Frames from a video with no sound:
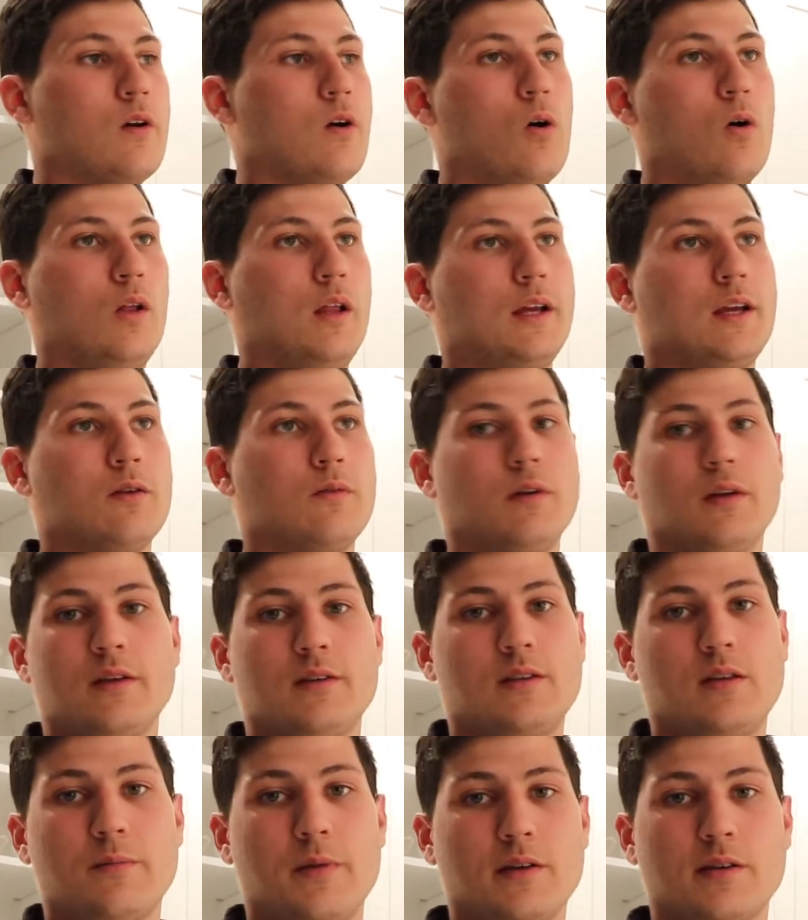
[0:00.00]
All I can really
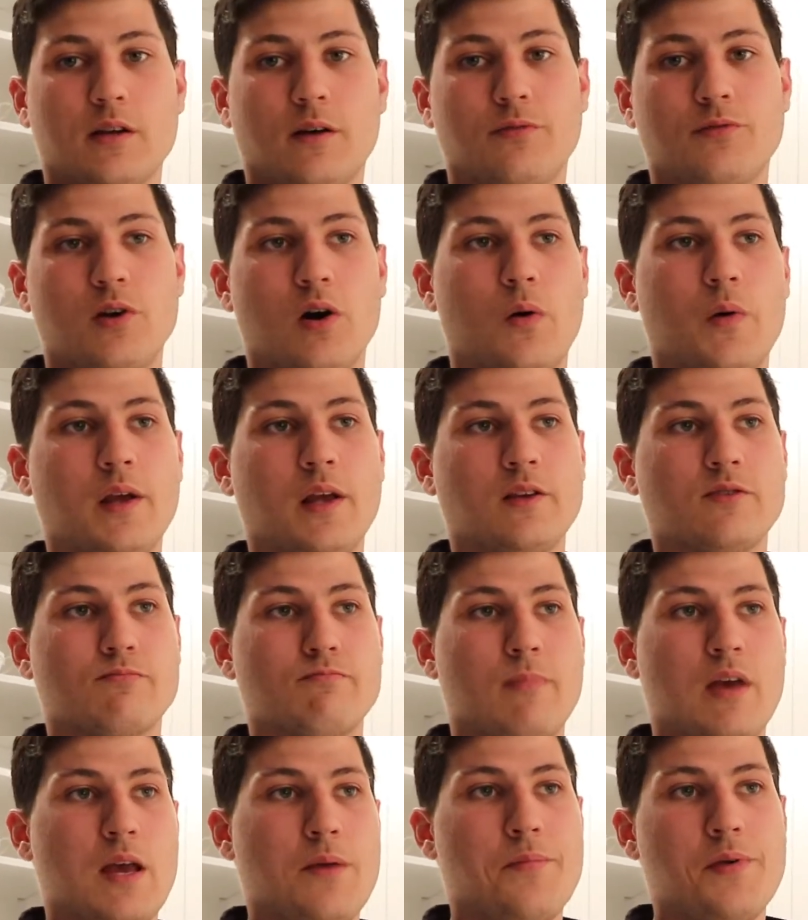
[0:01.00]
see myself towing is
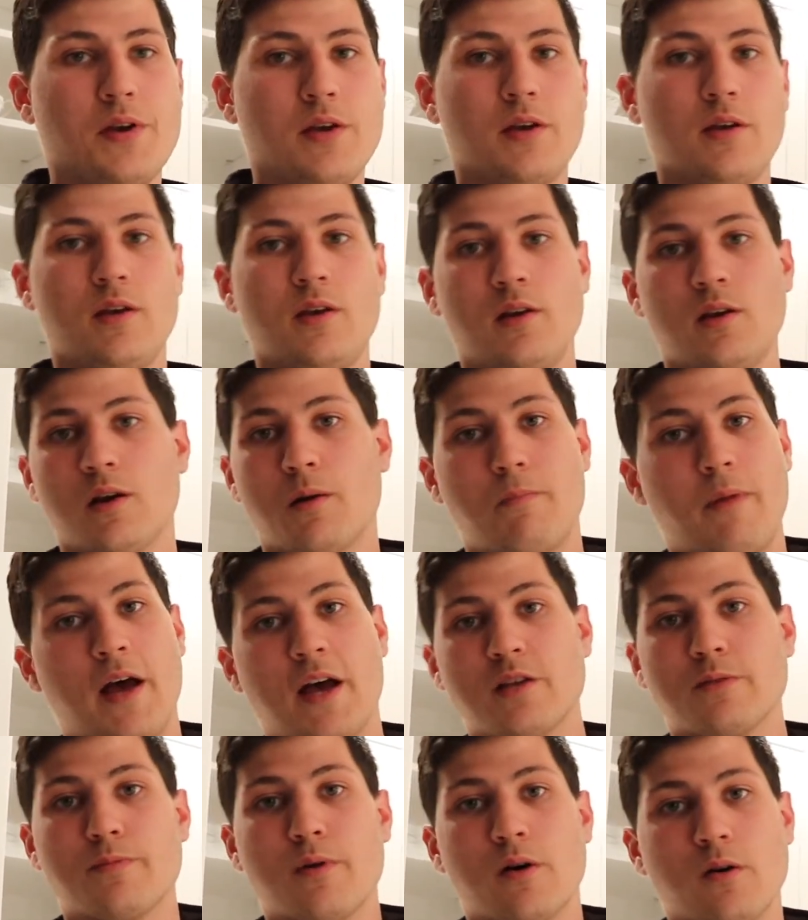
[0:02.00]
maybe a
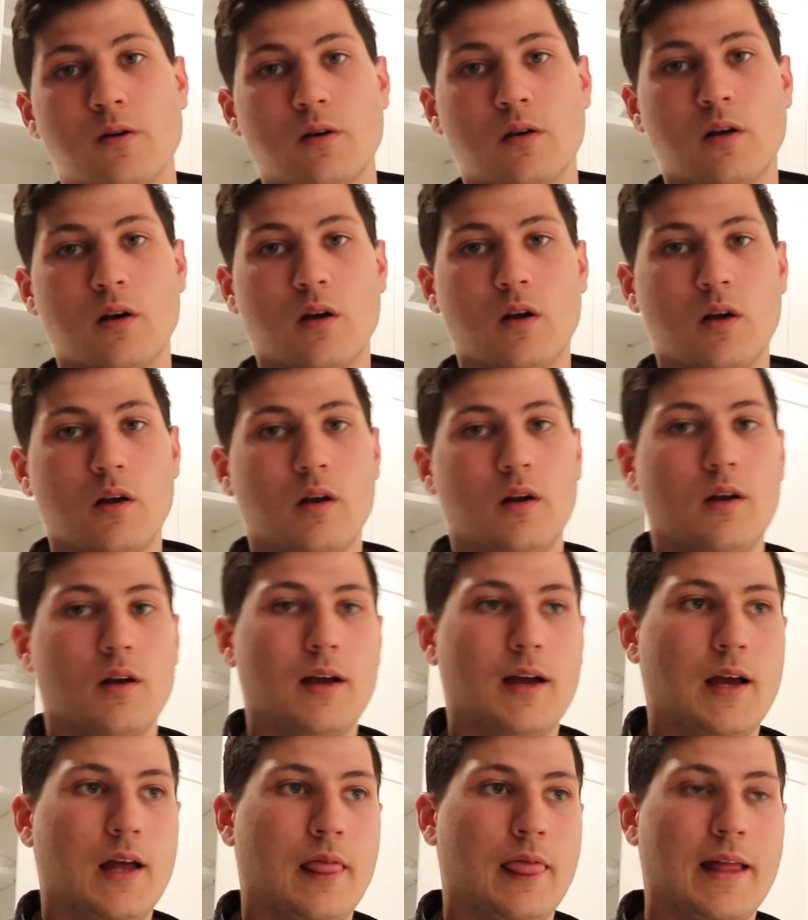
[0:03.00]
bass boat,
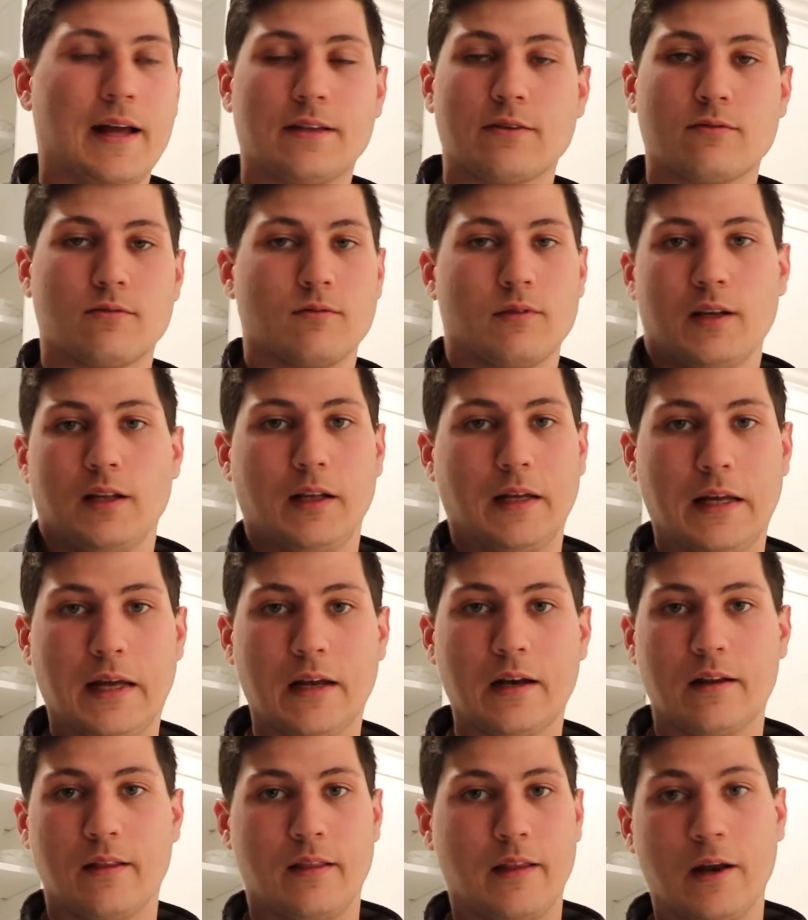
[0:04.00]
and that's really
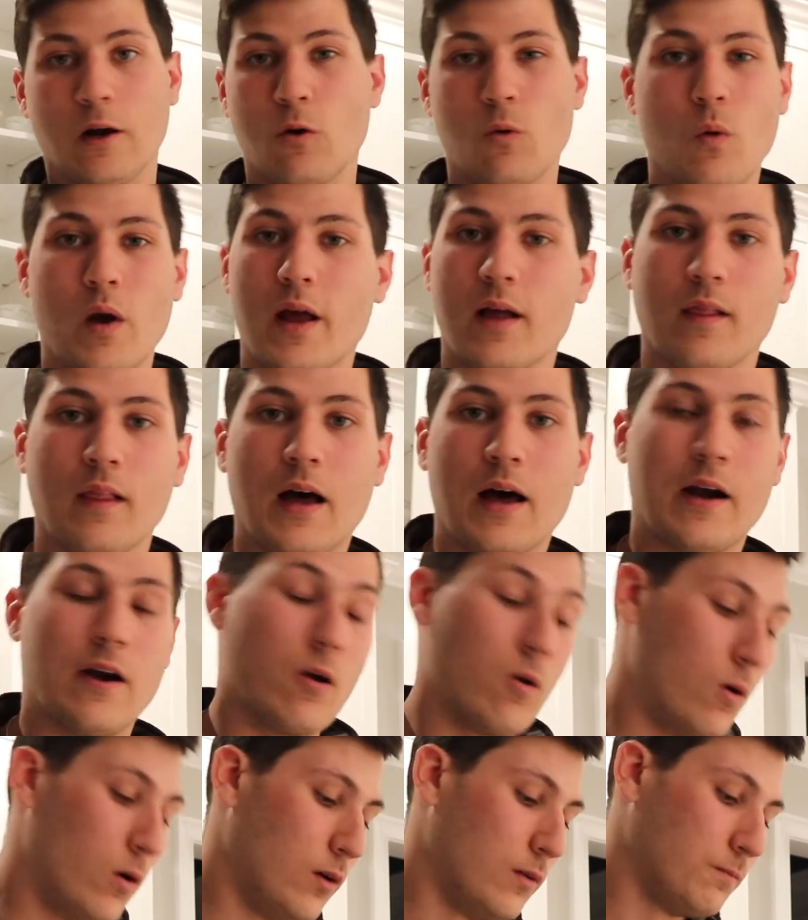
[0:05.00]
it. And they don't weigh a lot at
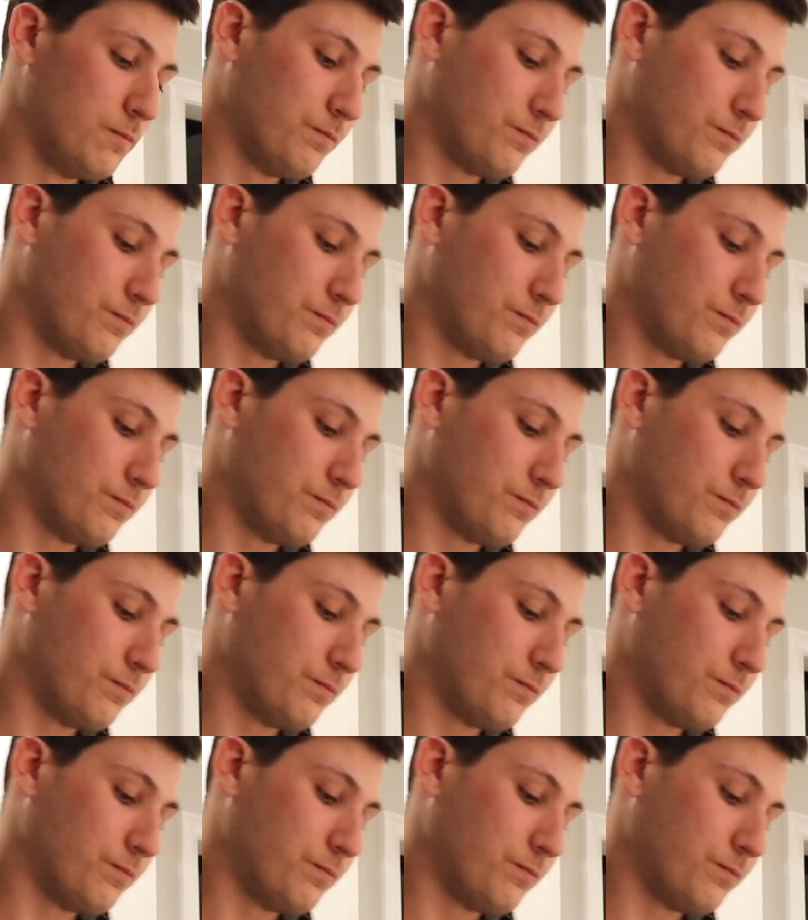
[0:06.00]
all.